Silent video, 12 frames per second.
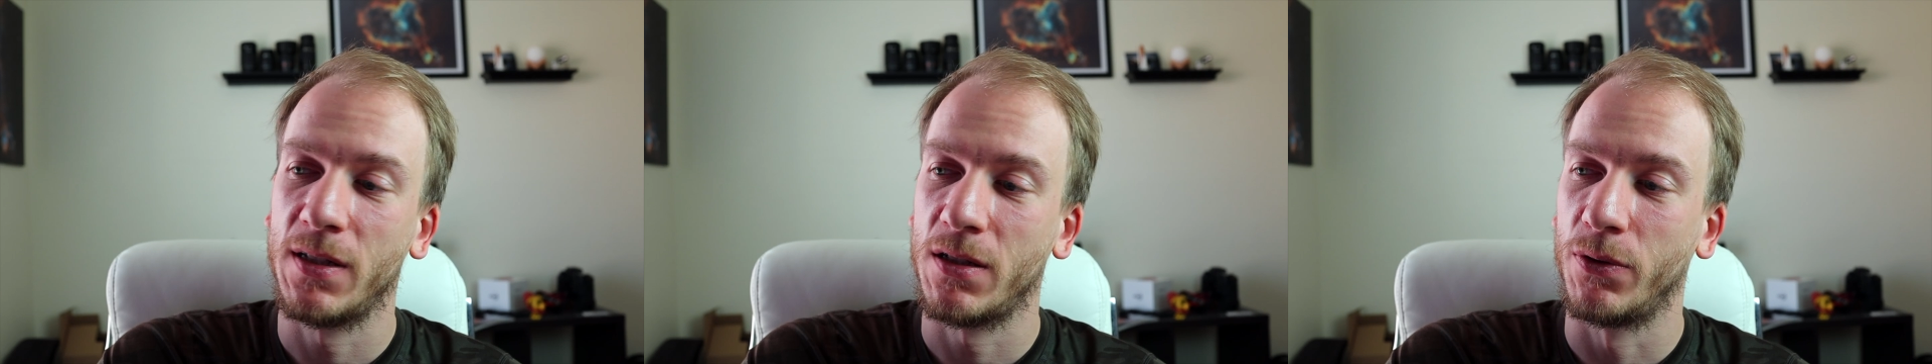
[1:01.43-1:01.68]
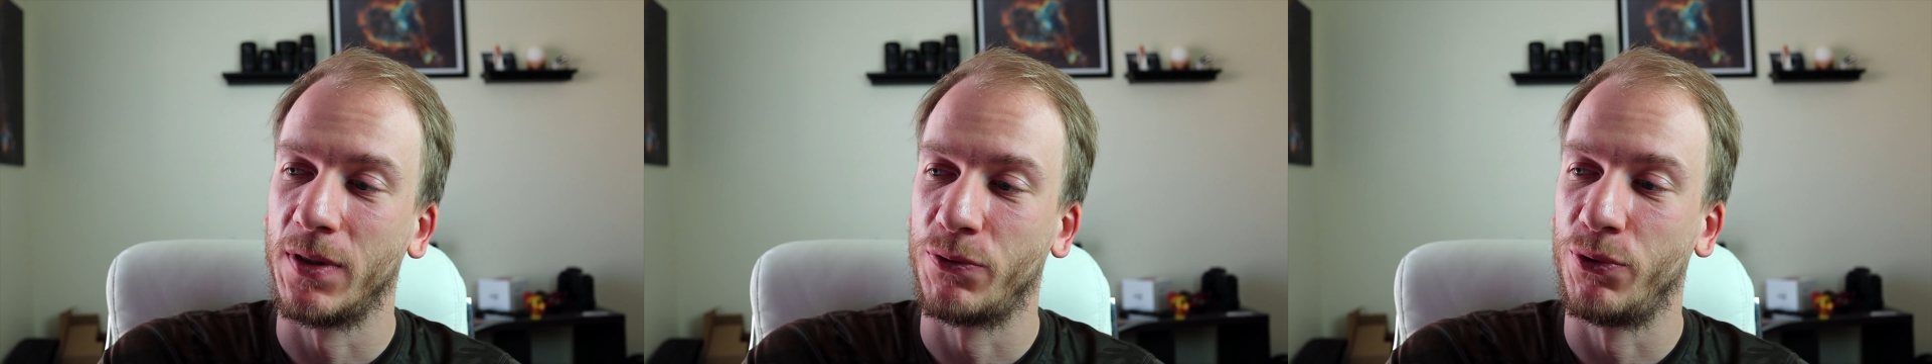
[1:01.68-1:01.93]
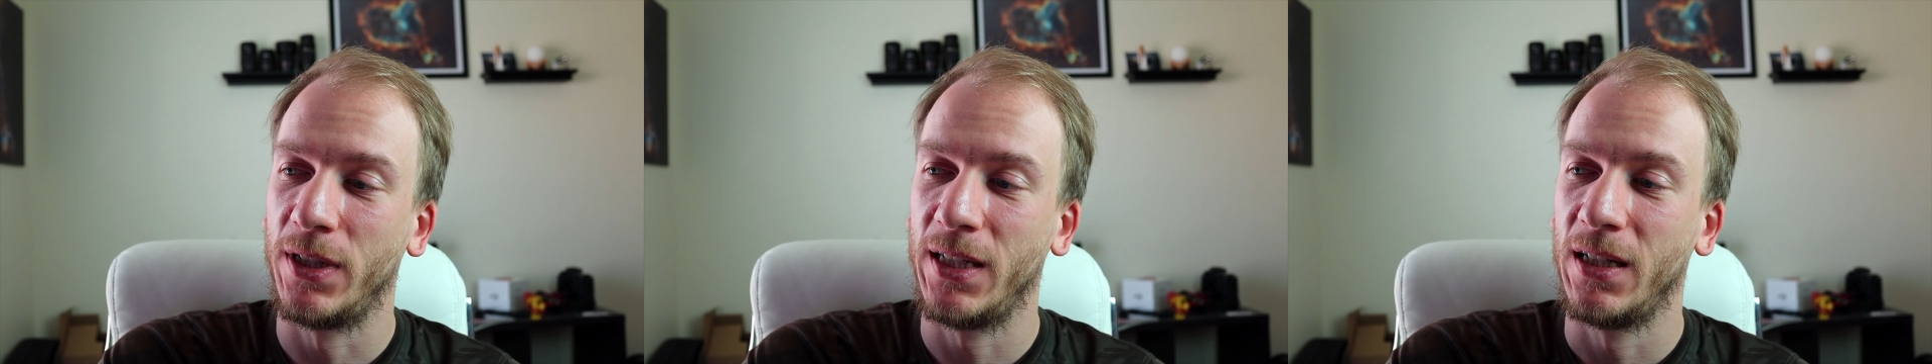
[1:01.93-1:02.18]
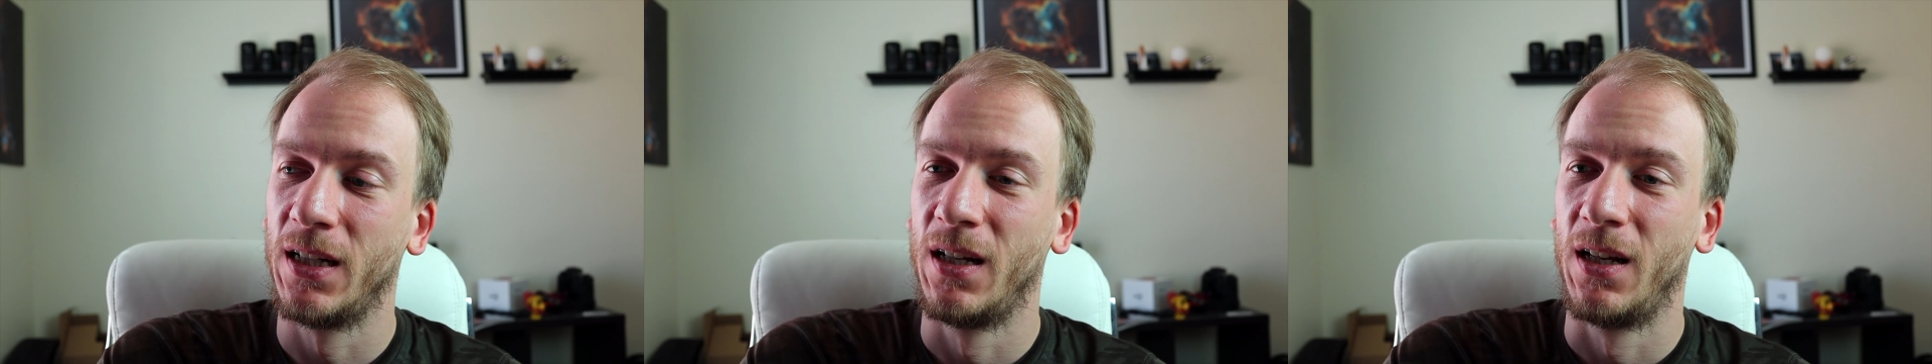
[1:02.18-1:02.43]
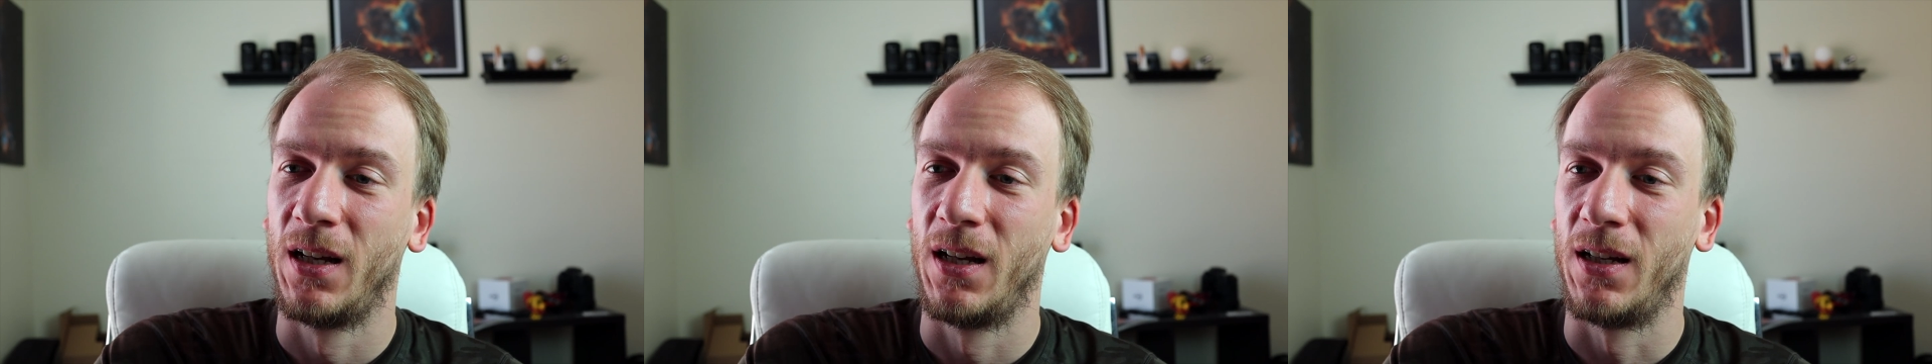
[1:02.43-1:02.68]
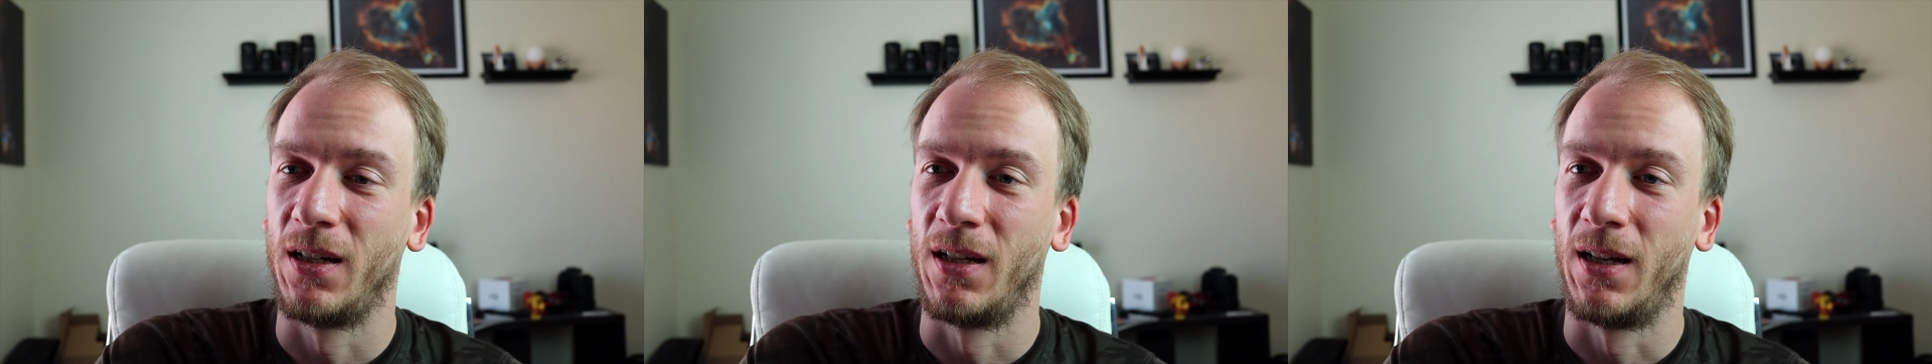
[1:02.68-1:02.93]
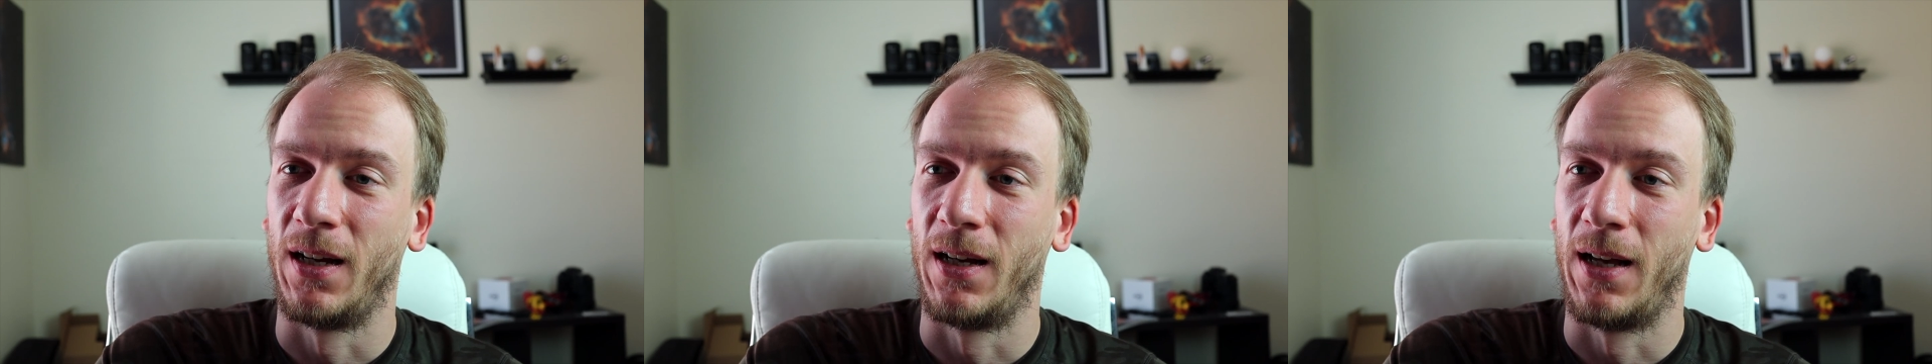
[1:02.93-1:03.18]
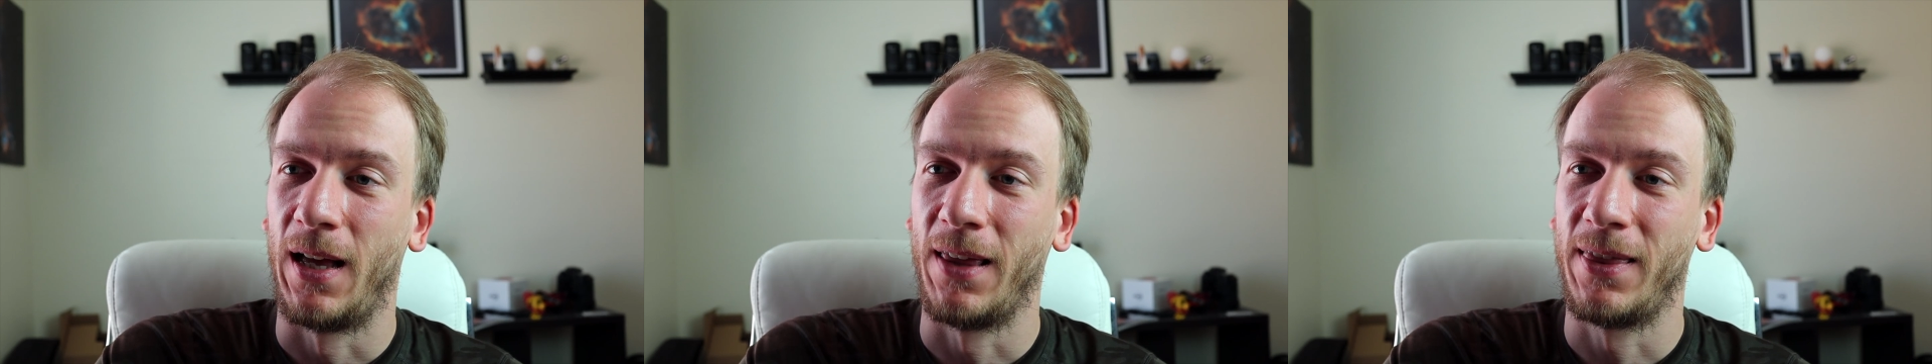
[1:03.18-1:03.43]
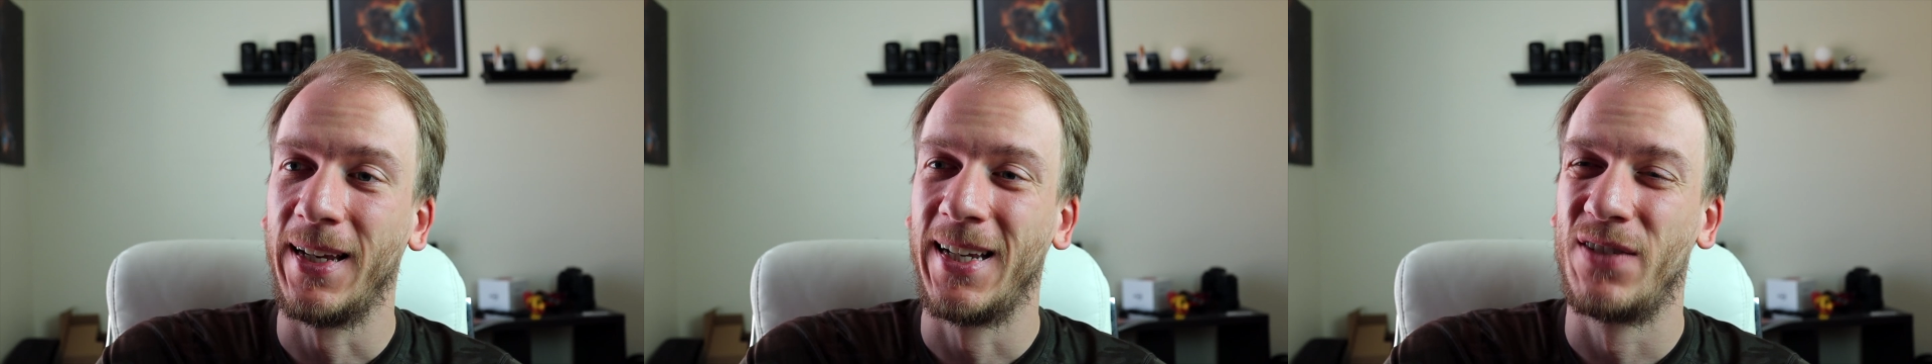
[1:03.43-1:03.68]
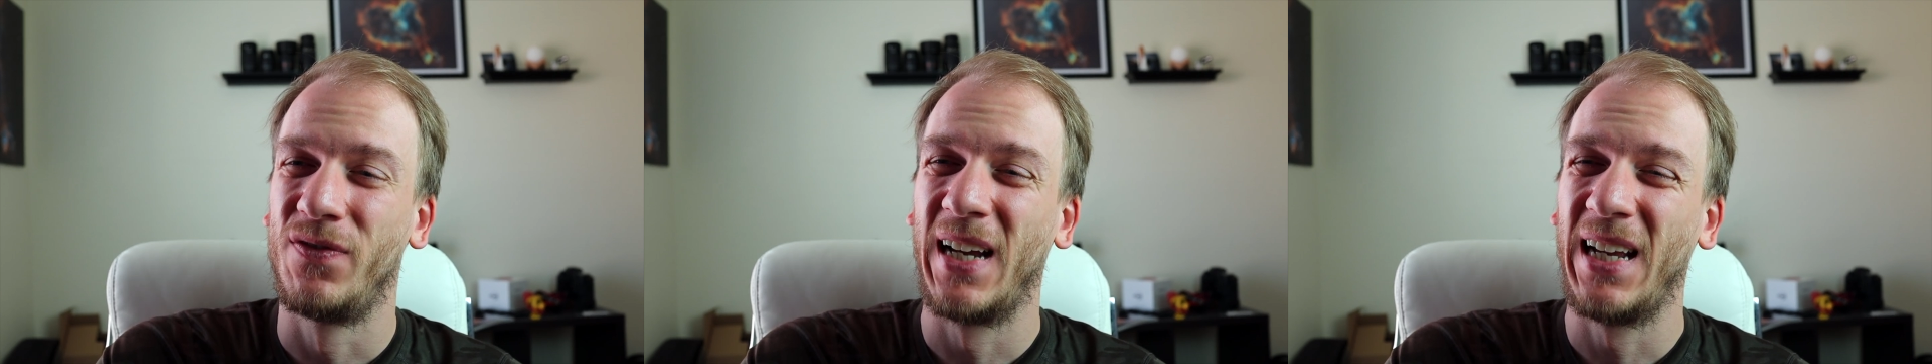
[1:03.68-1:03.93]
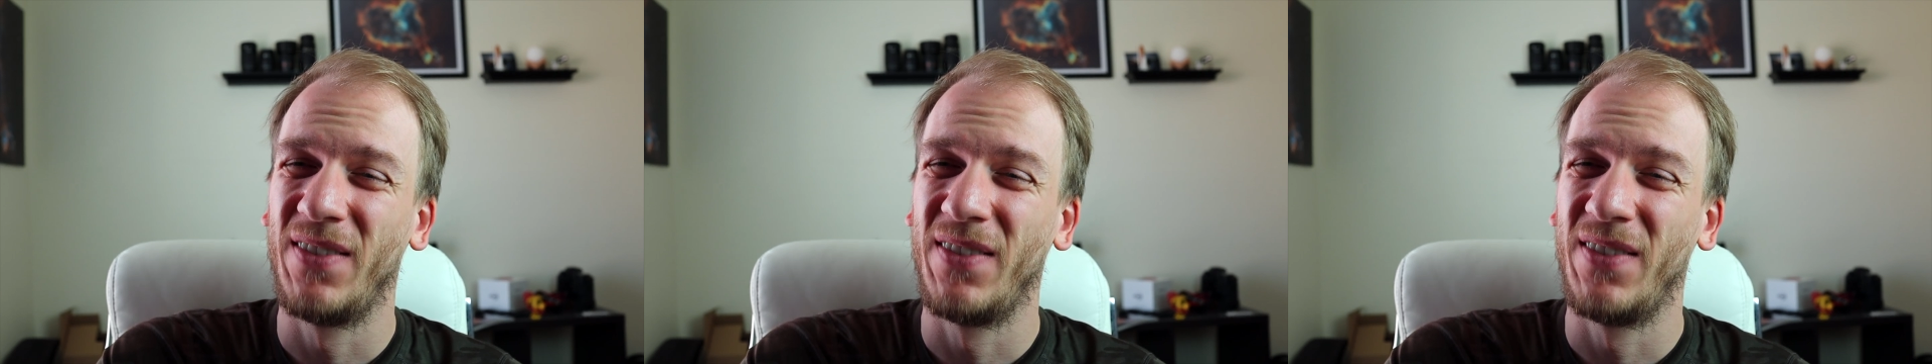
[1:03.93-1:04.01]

so it's really, uh, I think it's very,